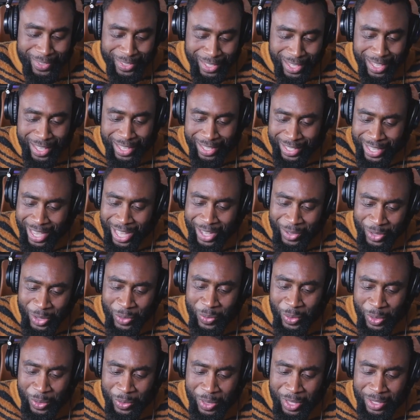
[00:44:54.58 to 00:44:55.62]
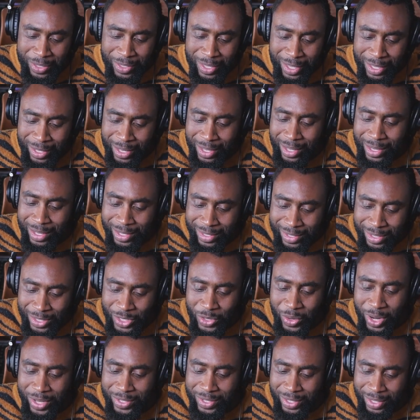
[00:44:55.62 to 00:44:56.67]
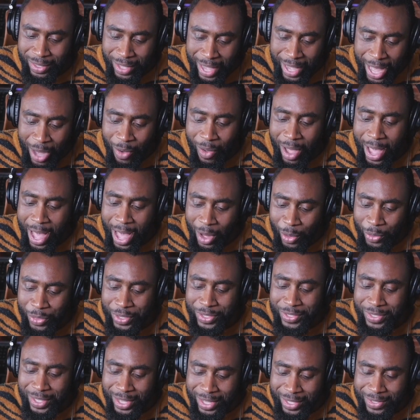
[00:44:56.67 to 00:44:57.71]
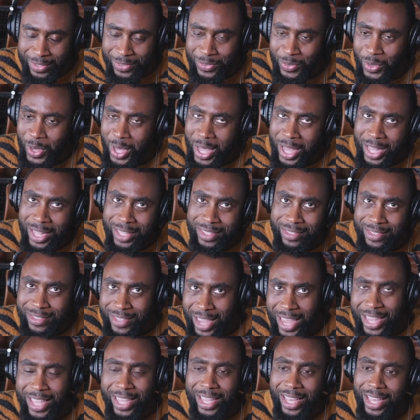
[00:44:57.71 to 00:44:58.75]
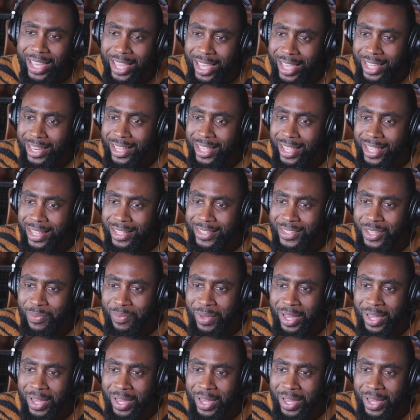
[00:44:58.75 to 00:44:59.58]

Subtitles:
yeah, it is interesting how this thing is taking a hit in some